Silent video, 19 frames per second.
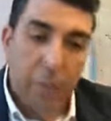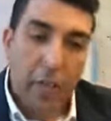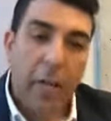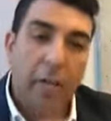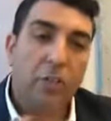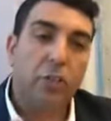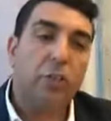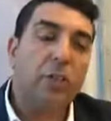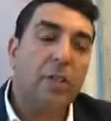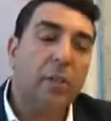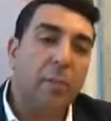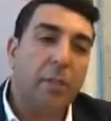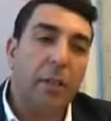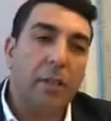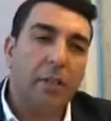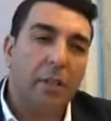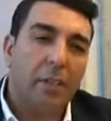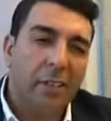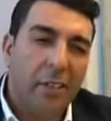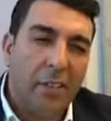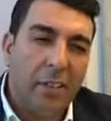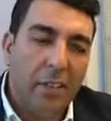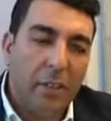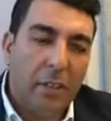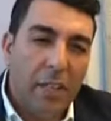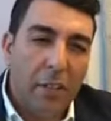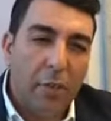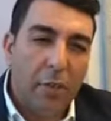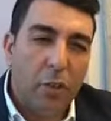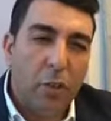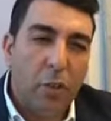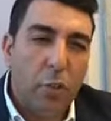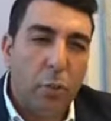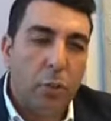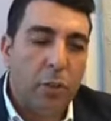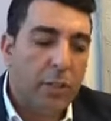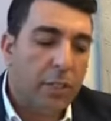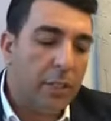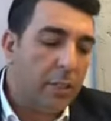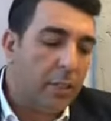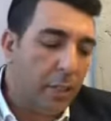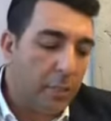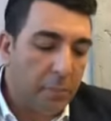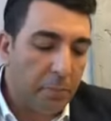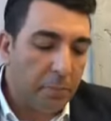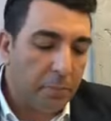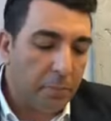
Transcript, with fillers: Actually, let me give it to you in detail.